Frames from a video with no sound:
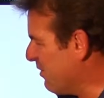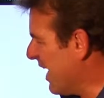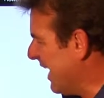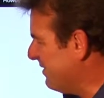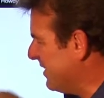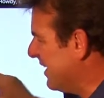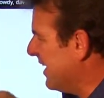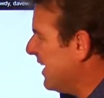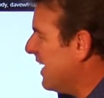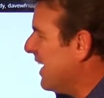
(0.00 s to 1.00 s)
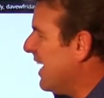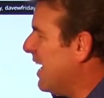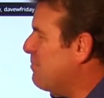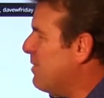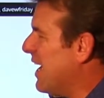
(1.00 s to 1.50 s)
arrived,
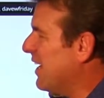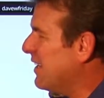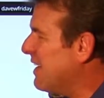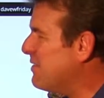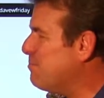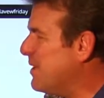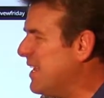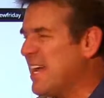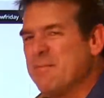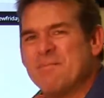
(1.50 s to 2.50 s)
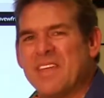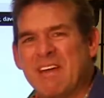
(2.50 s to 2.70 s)
and by 11 p.m.